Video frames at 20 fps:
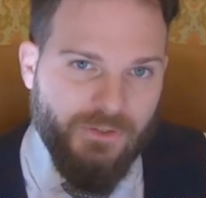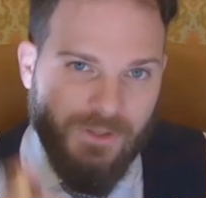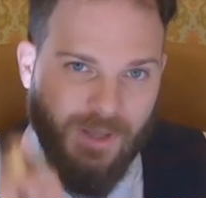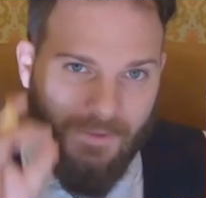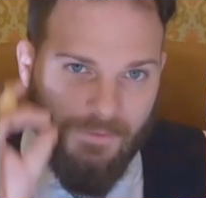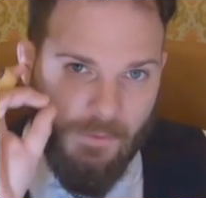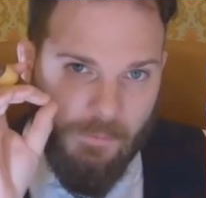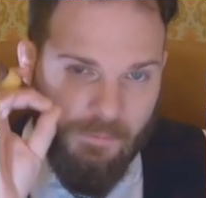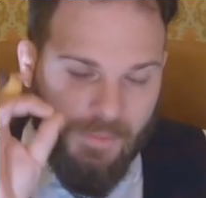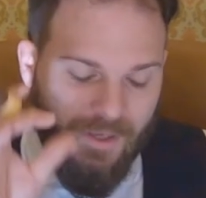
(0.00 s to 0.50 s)
So you
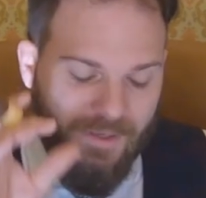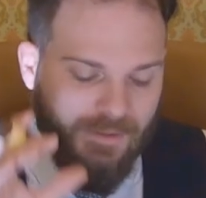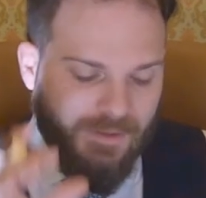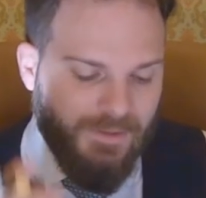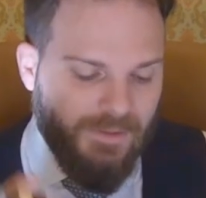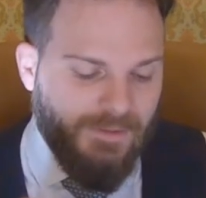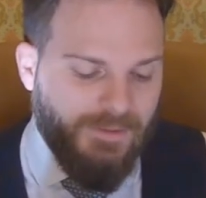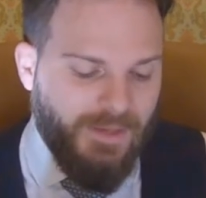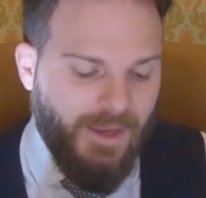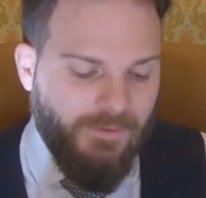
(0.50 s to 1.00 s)
have the
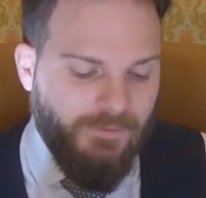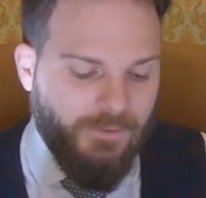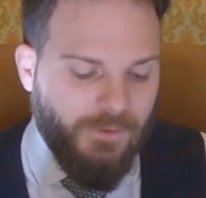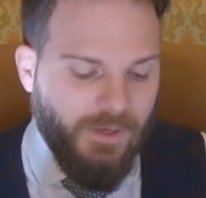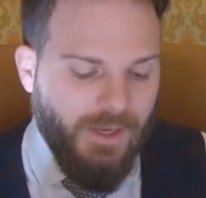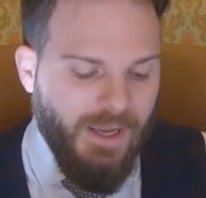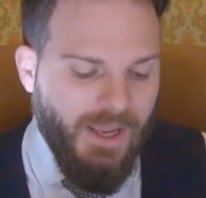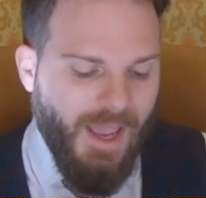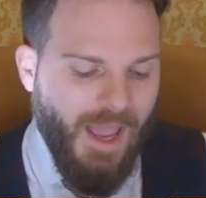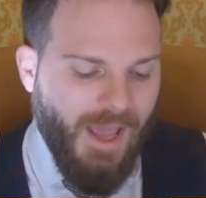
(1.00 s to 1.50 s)
pieces of
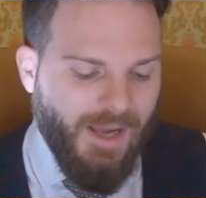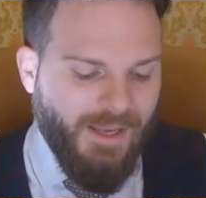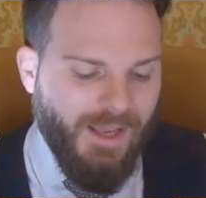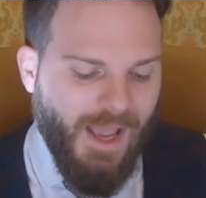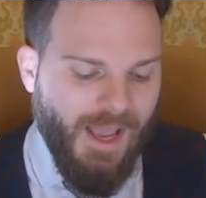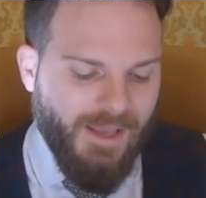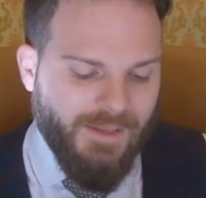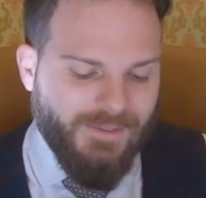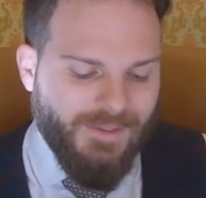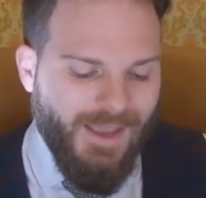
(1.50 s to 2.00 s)
saffron, and it
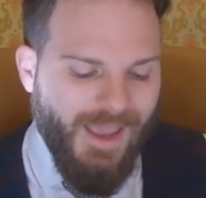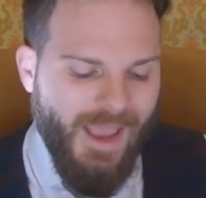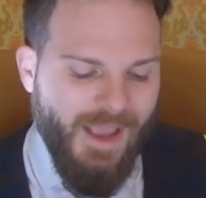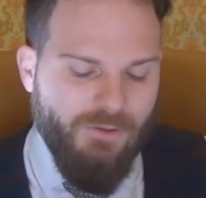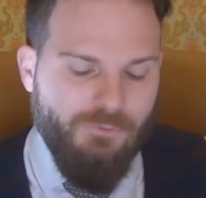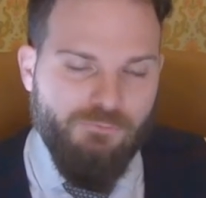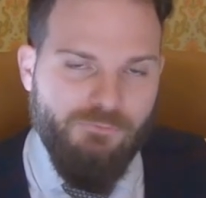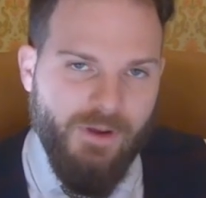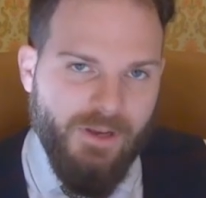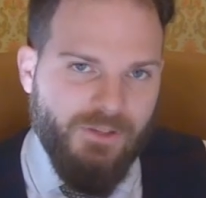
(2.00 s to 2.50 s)
has
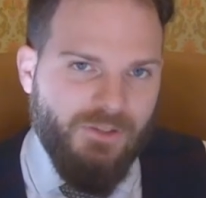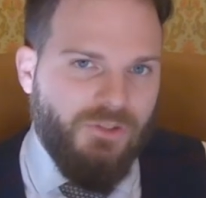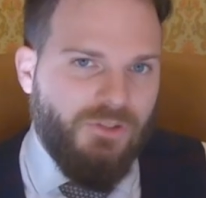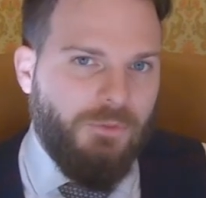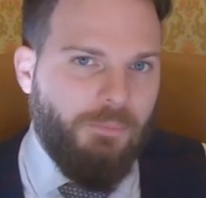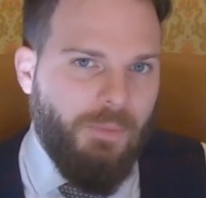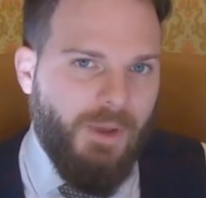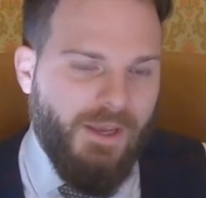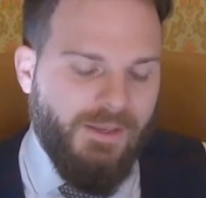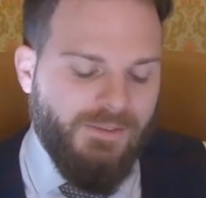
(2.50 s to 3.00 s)
a rich
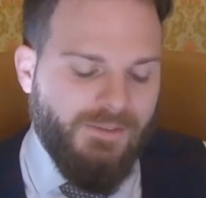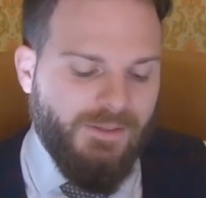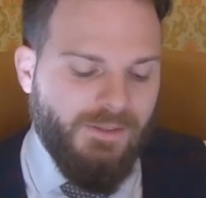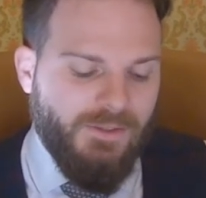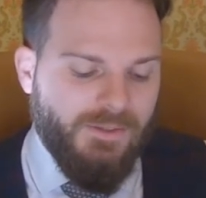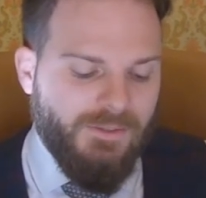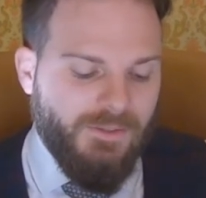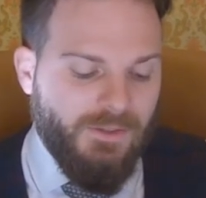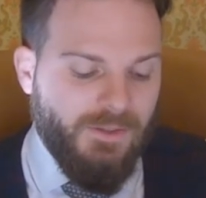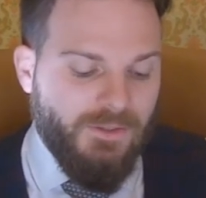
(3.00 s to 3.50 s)

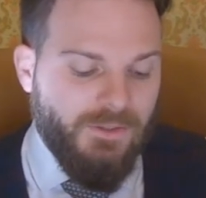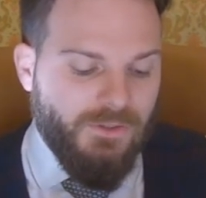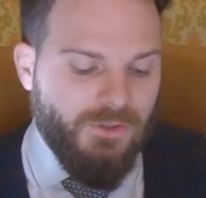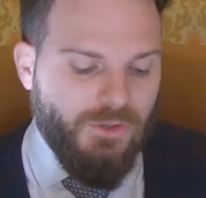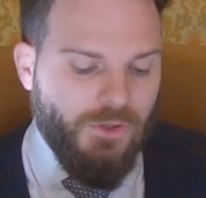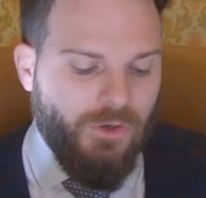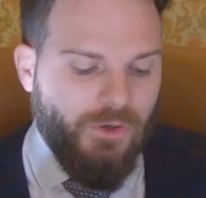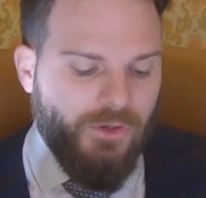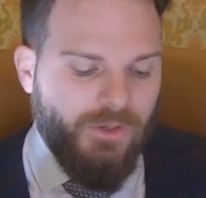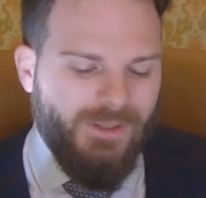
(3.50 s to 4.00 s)
spiciness, and the
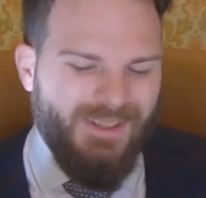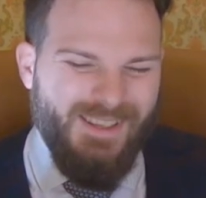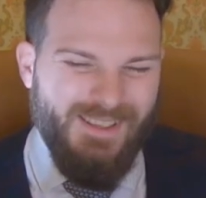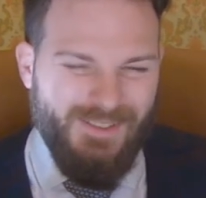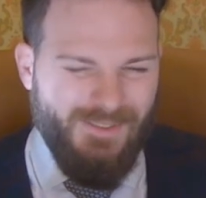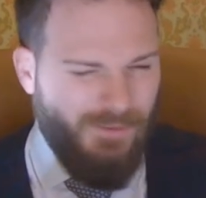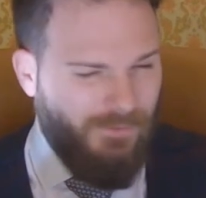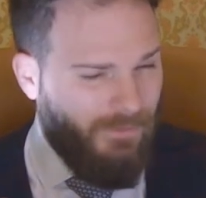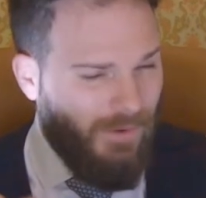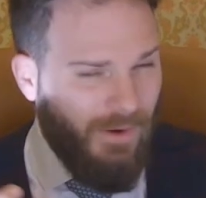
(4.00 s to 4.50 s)
chocolate
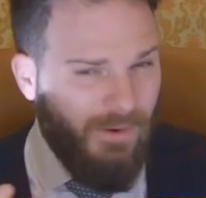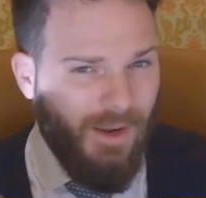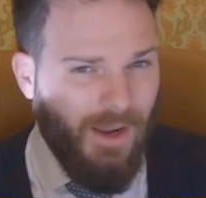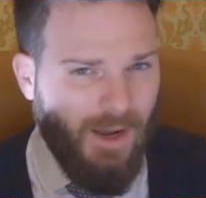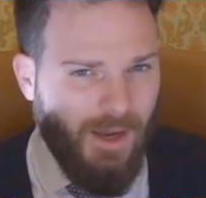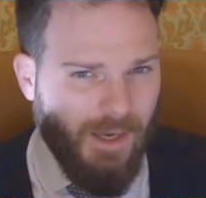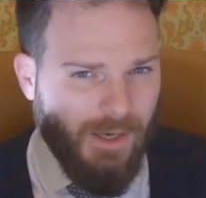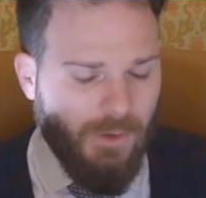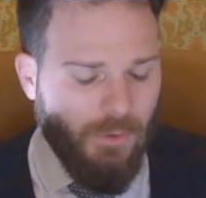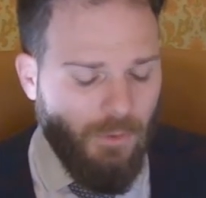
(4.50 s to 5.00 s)
is very
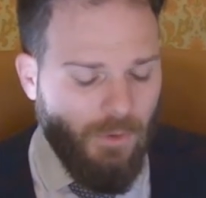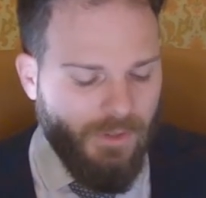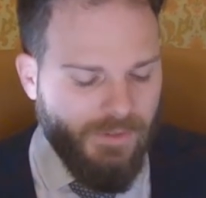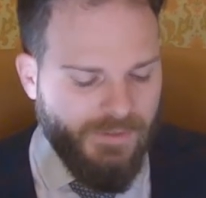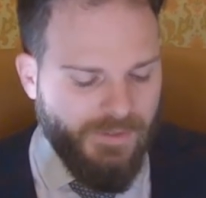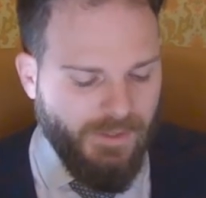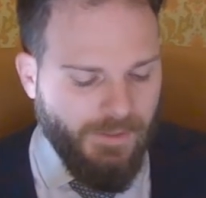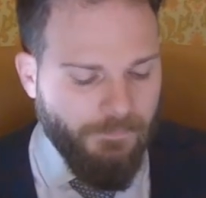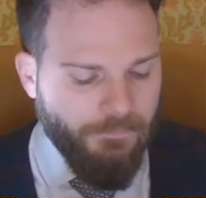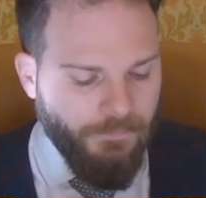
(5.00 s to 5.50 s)
high
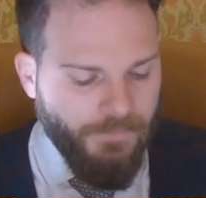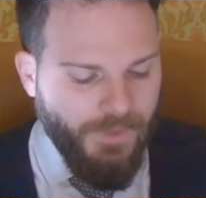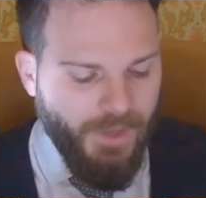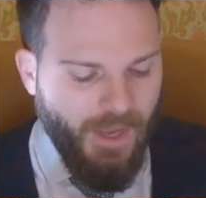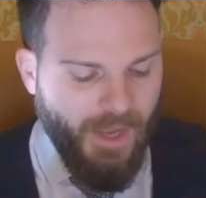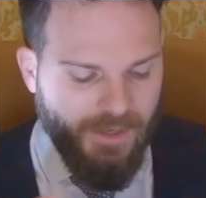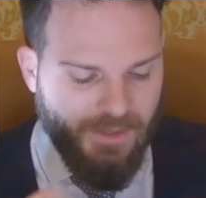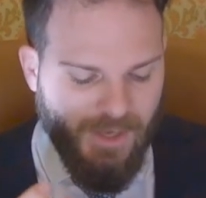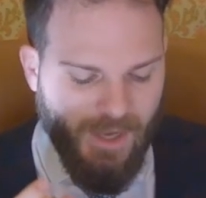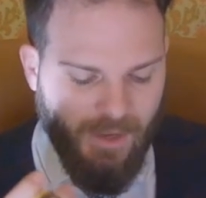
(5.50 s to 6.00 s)
quality,
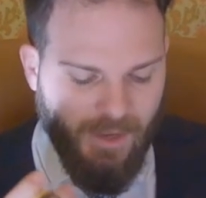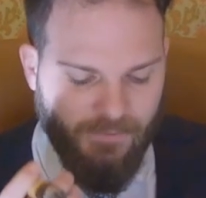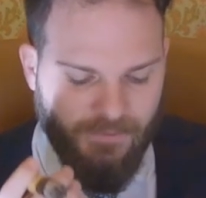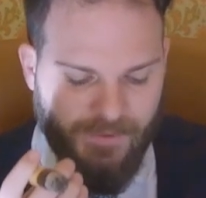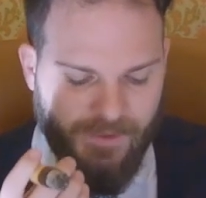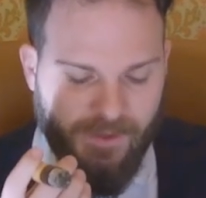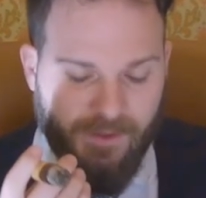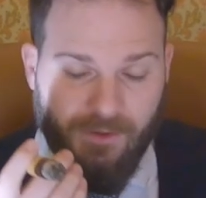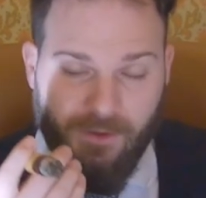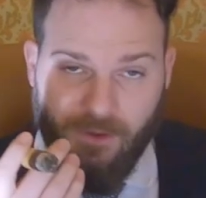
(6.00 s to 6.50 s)
and
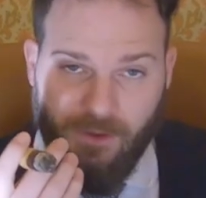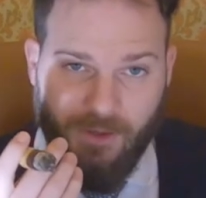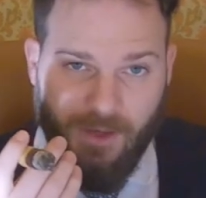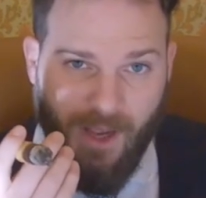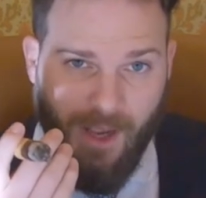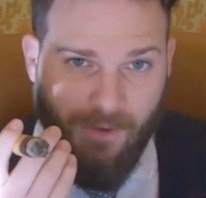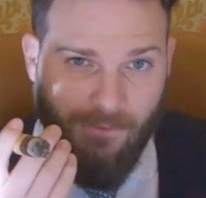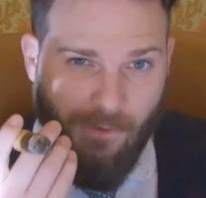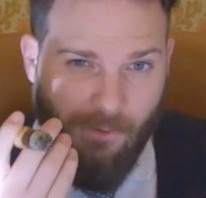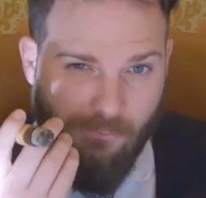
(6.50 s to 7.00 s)
you're going to
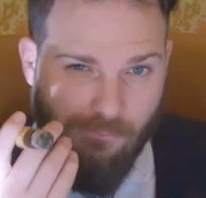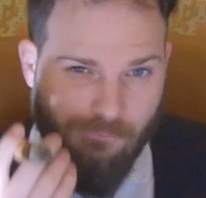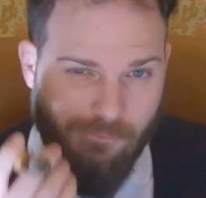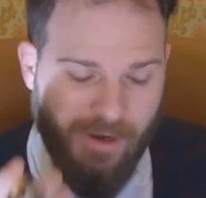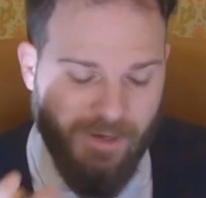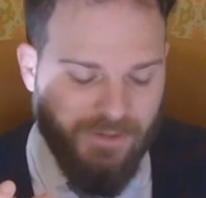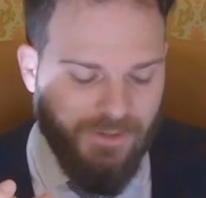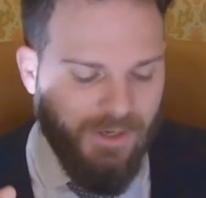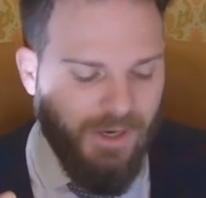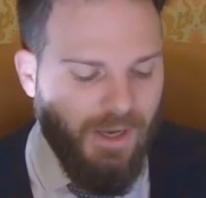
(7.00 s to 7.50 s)
have a
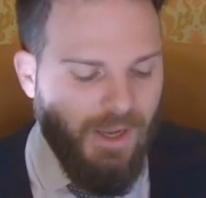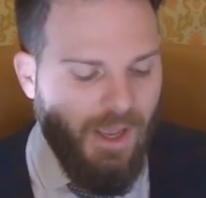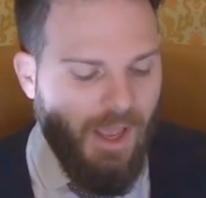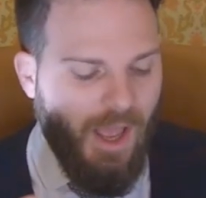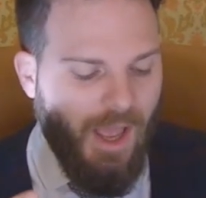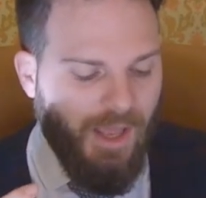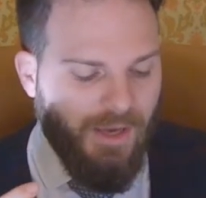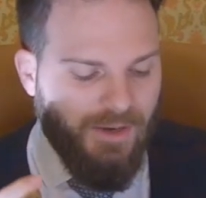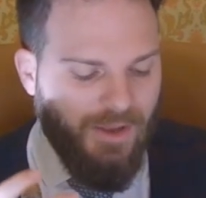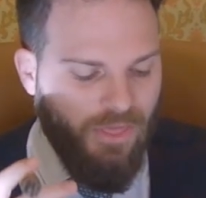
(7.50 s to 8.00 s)
rich
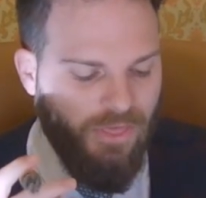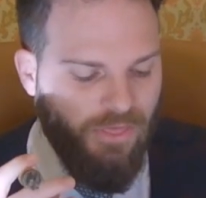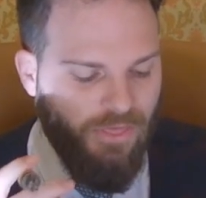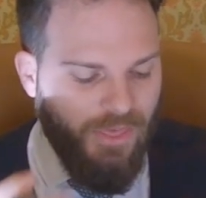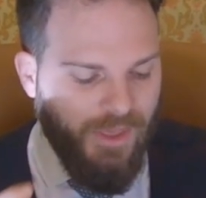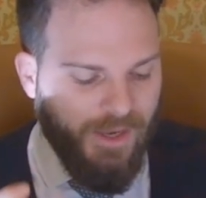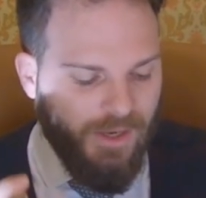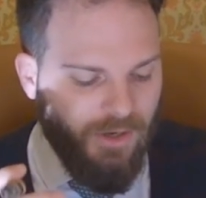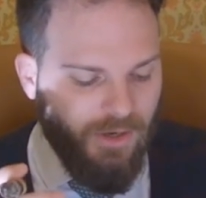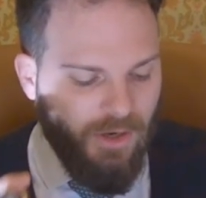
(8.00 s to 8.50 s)
and
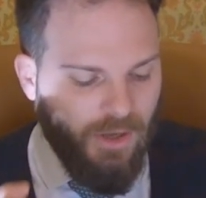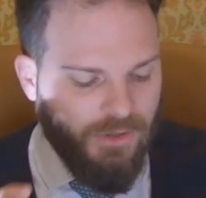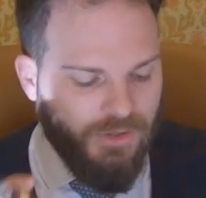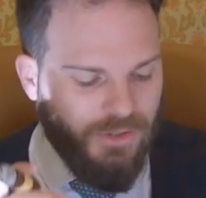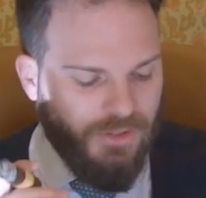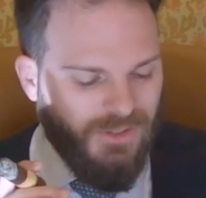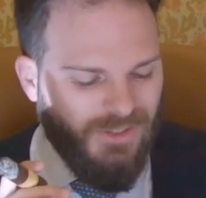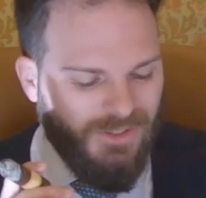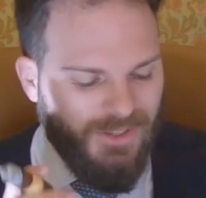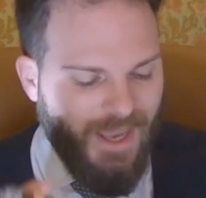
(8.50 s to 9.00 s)
thick,
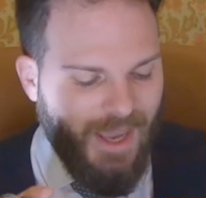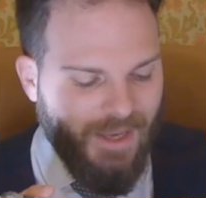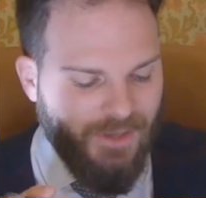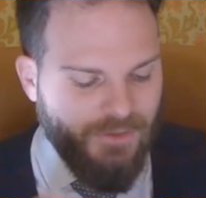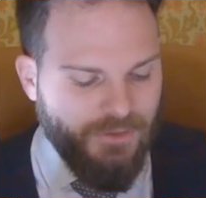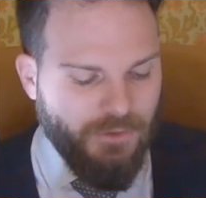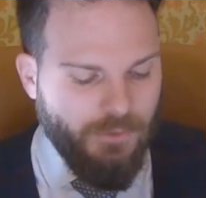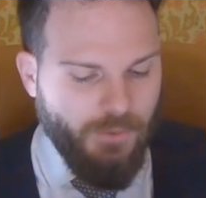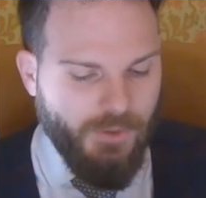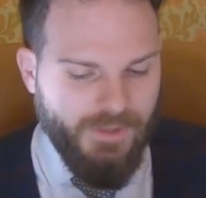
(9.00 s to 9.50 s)
luscious
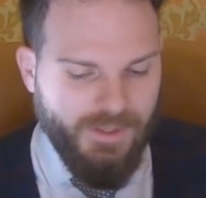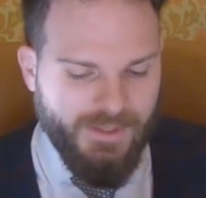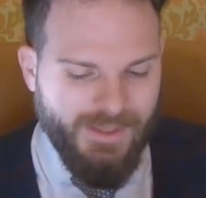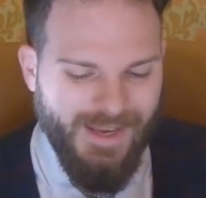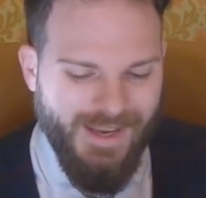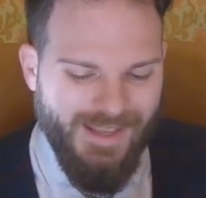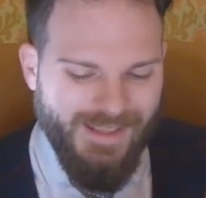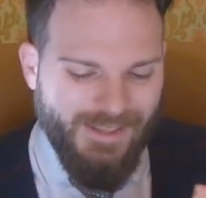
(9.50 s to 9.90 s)
texture with it.